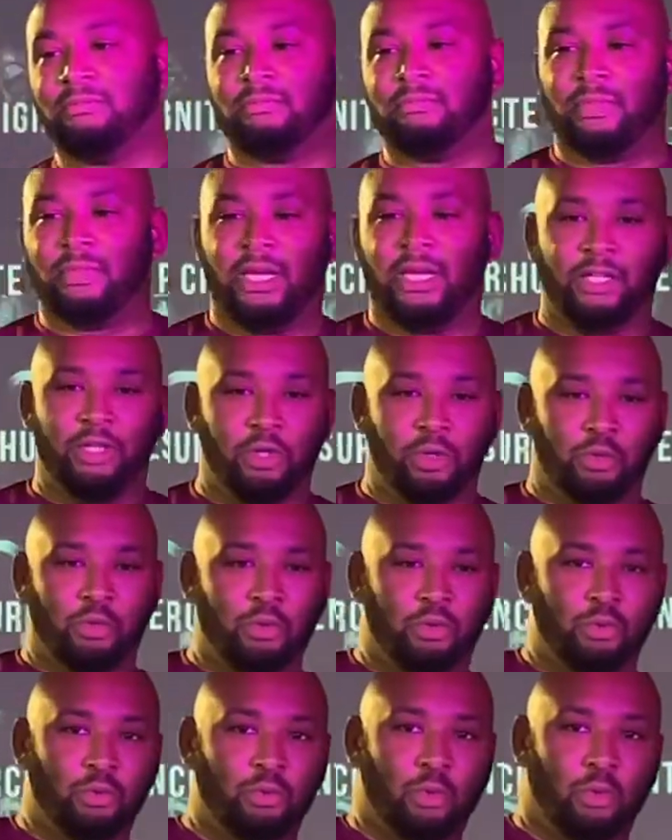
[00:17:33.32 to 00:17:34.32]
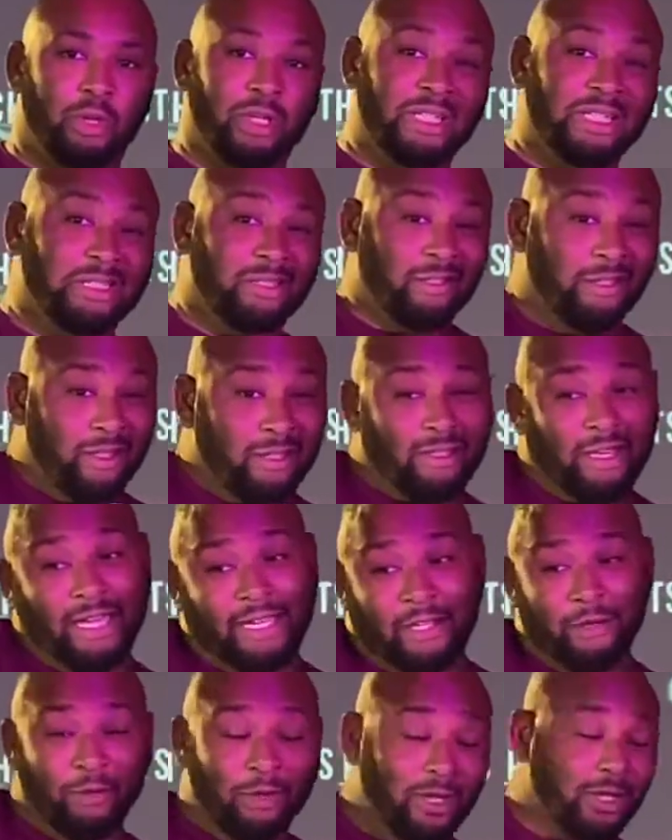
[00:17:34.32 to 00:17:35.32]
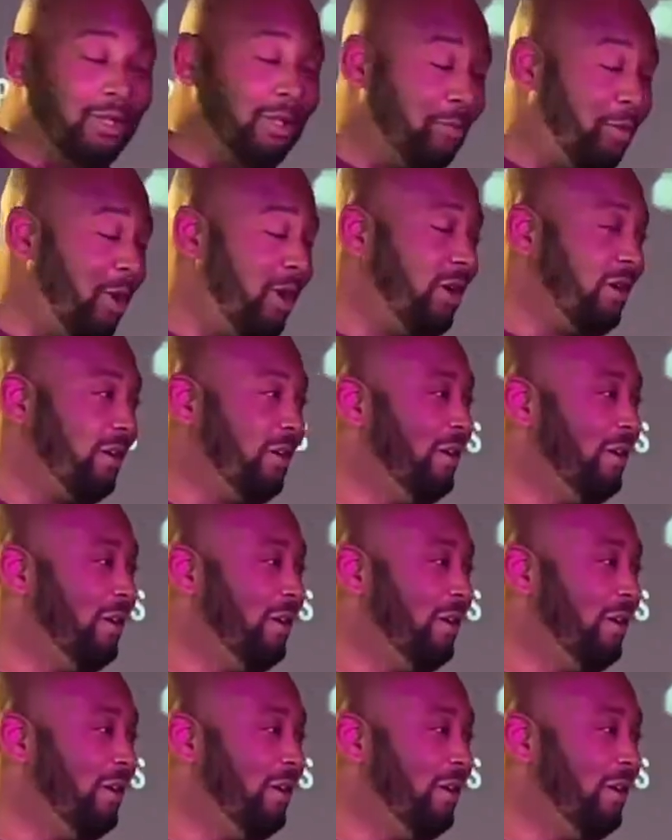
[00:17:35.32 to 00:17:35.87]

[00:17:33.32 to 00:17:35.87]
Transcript: and you, or at least looked like you looked the part,